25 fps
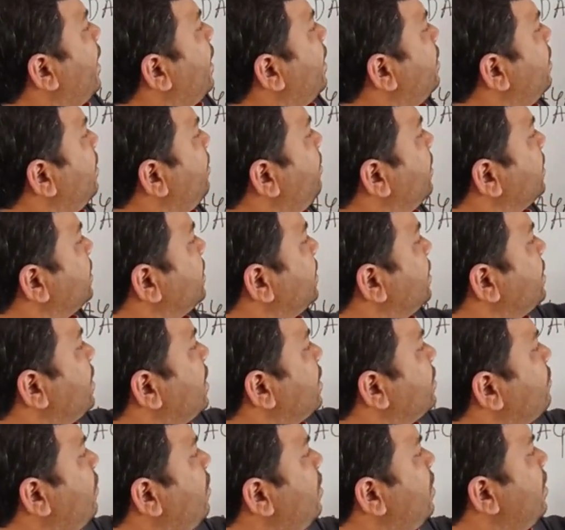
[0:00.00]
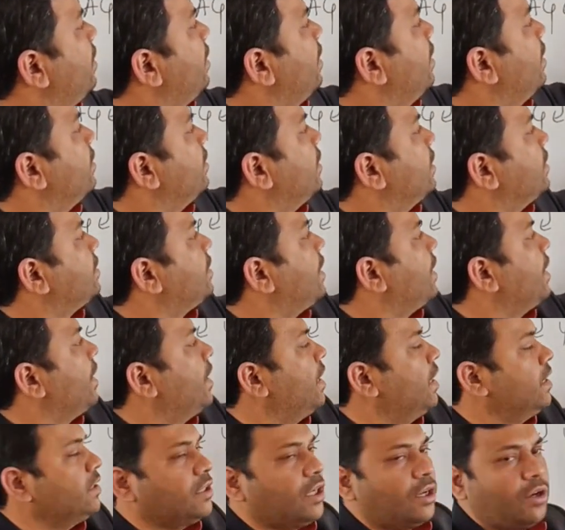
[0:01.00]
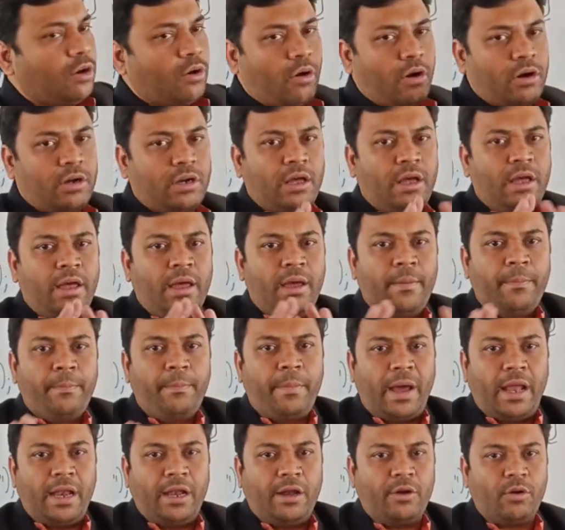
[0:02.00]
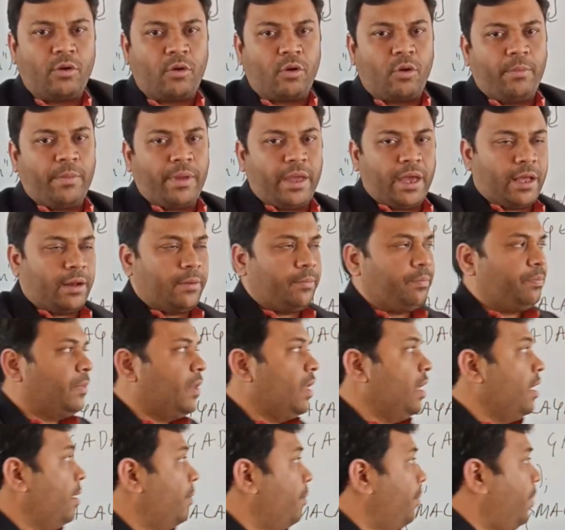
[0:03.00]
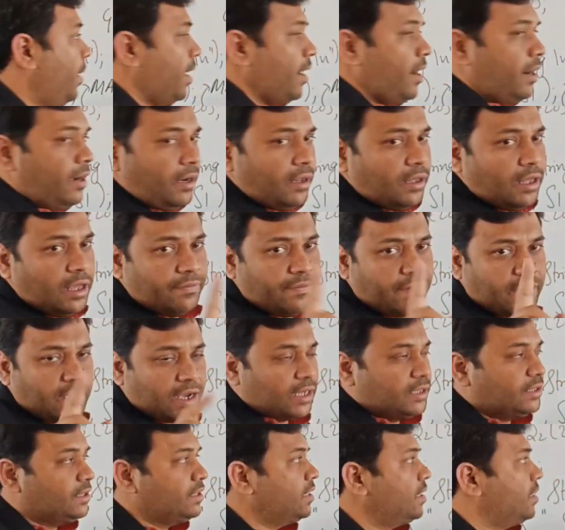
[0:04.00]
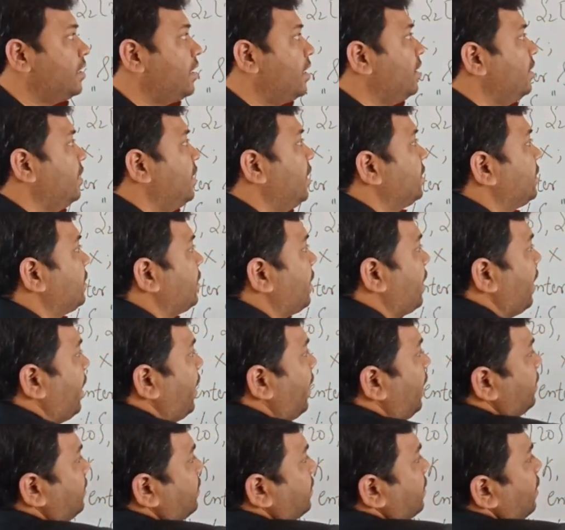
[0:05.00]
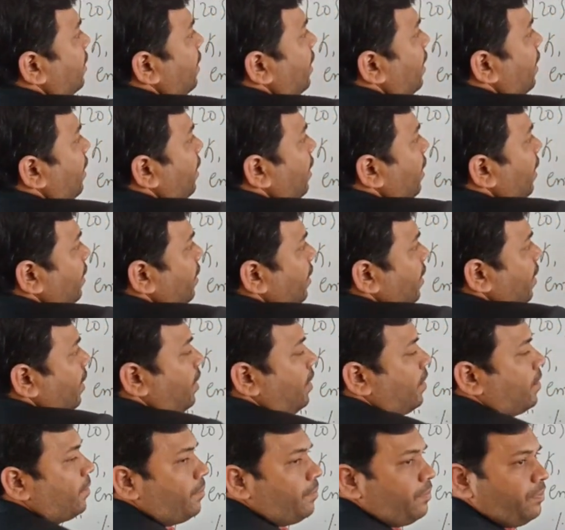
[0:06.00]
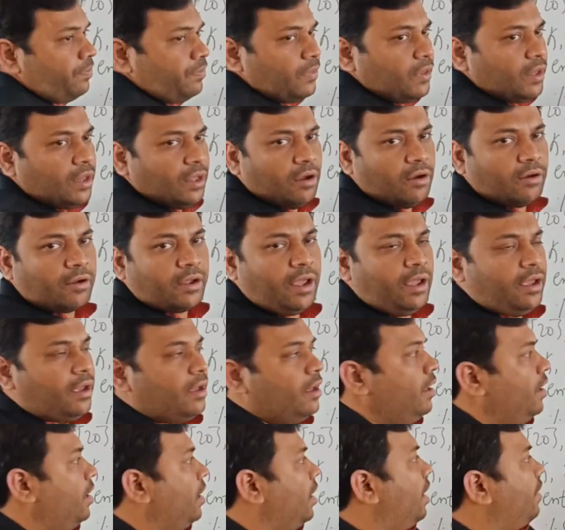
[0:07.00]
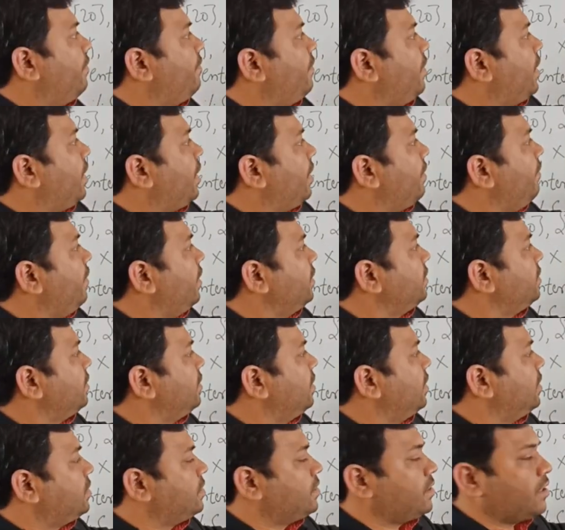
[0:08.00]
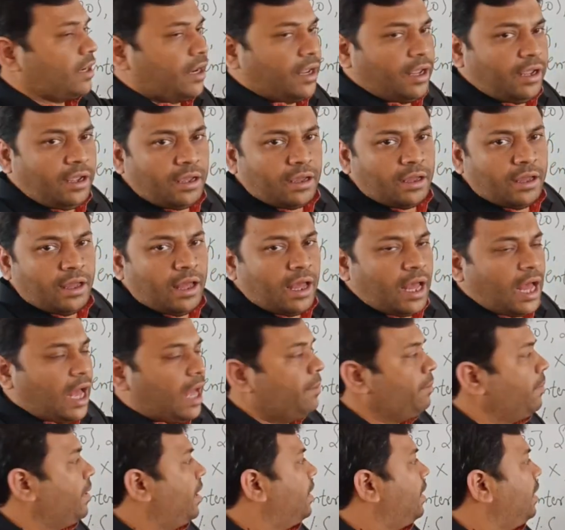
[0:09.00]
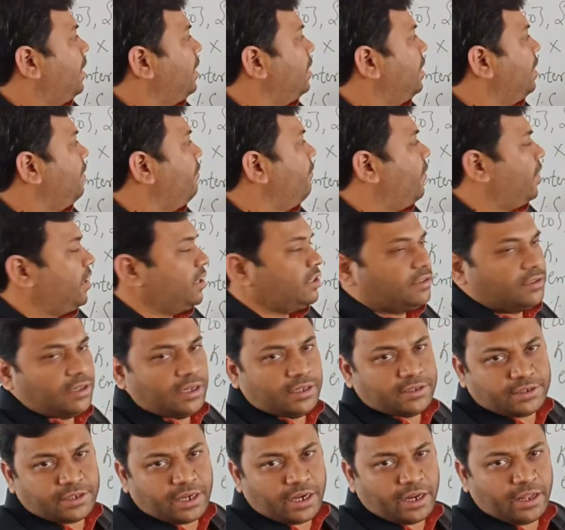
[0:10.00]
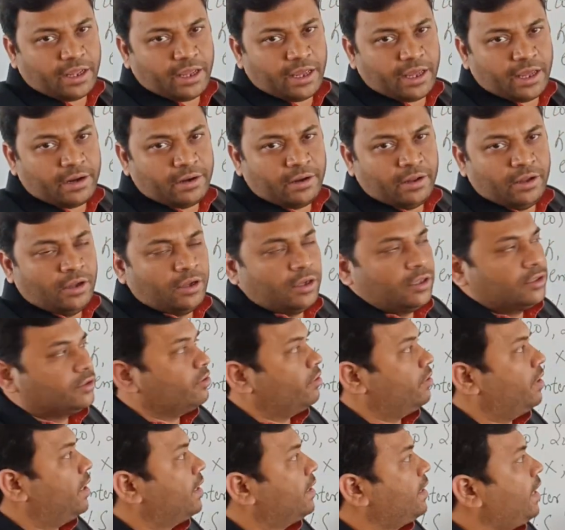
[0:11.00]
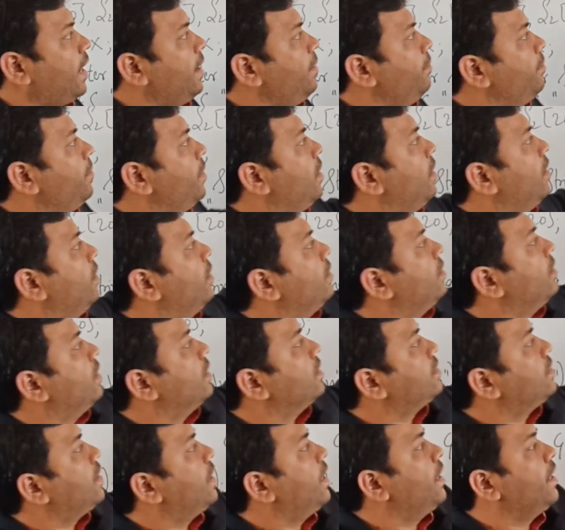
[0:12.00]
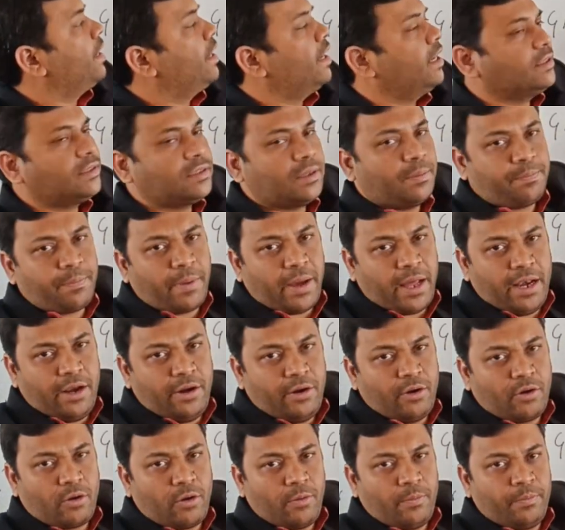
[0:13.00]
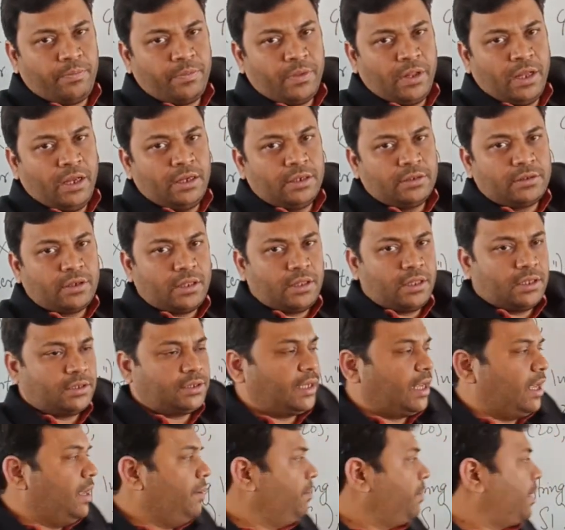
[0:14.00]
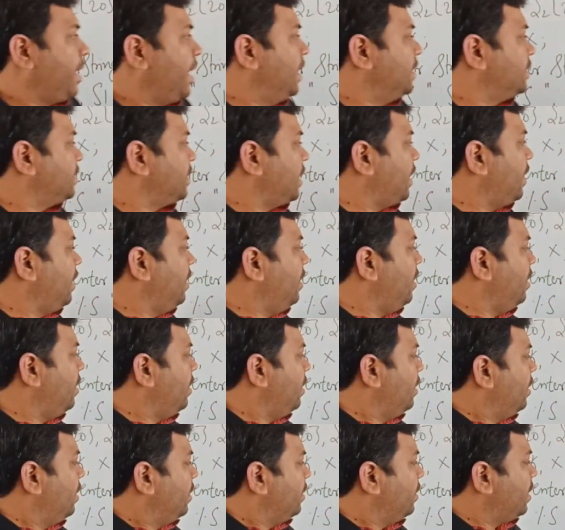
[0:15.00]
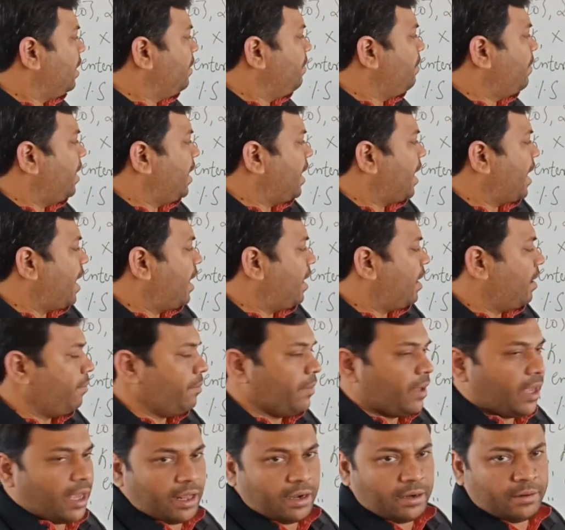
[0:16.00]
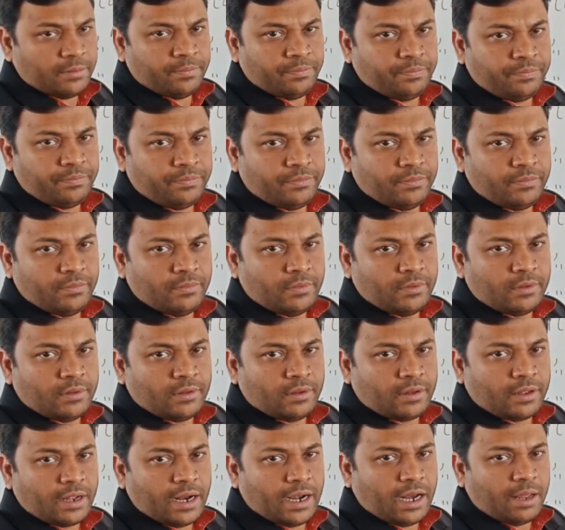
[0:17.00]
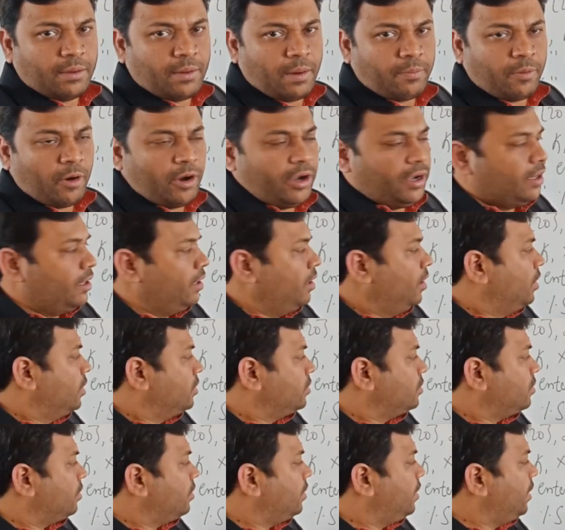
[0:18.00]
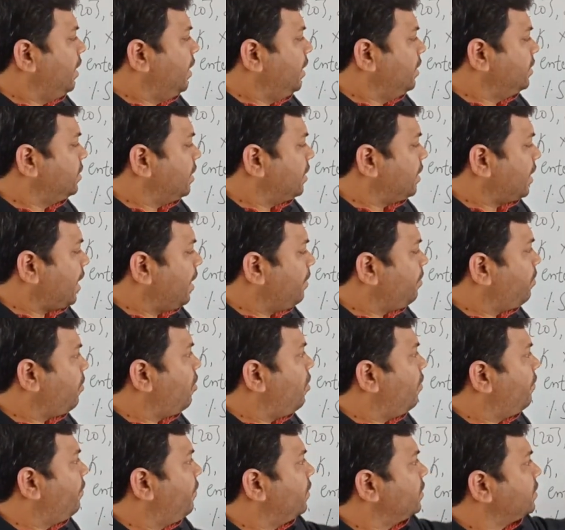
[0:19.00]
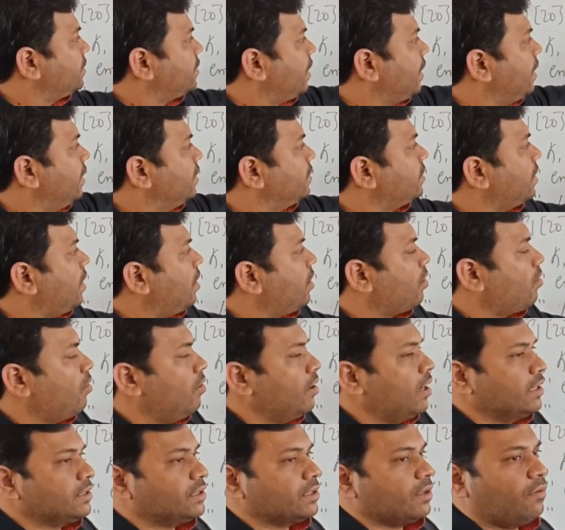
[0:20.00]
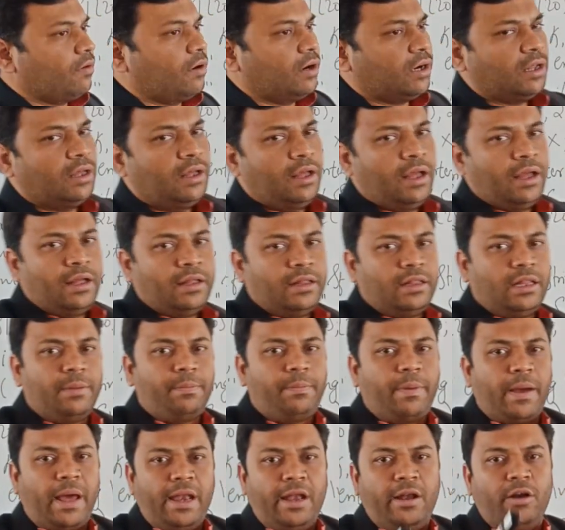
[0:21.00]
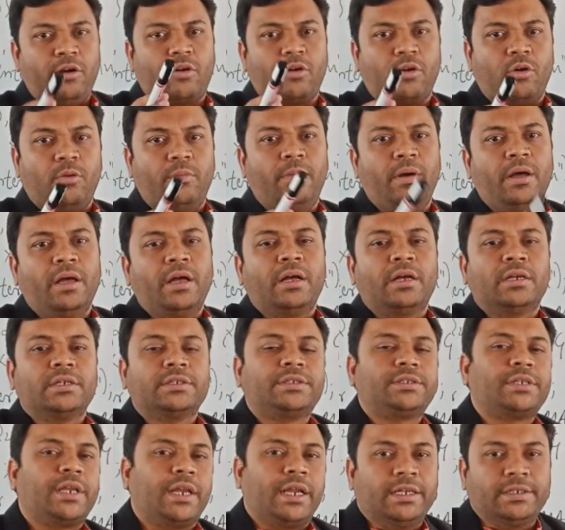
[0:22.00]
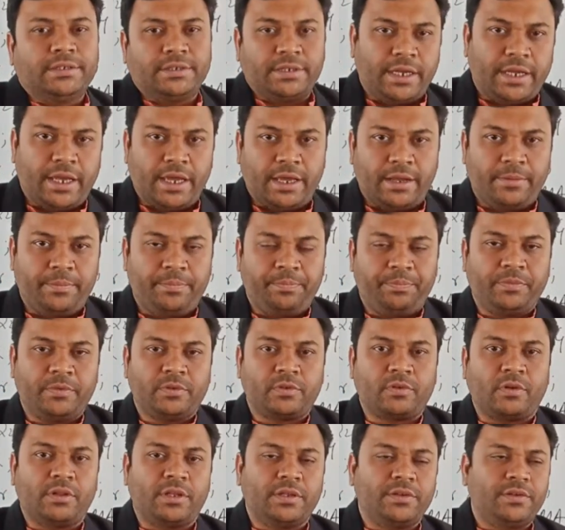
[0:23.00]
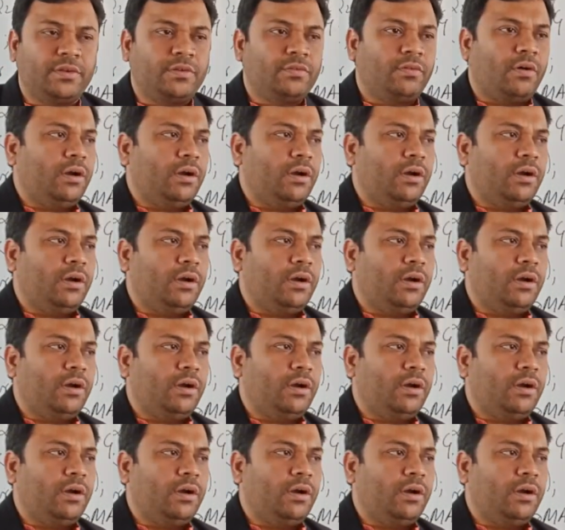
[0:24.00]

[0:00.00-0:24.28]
get the message as what? The string is not palindrome here. But if I consider in this case thus, okay, if I reverse this string, I'm getting the original string here. So that time the string is a palindrome. So the same case in the Malayalam here. Getting my point? So these type of strings are called as the what? The palindrome strings here. So this is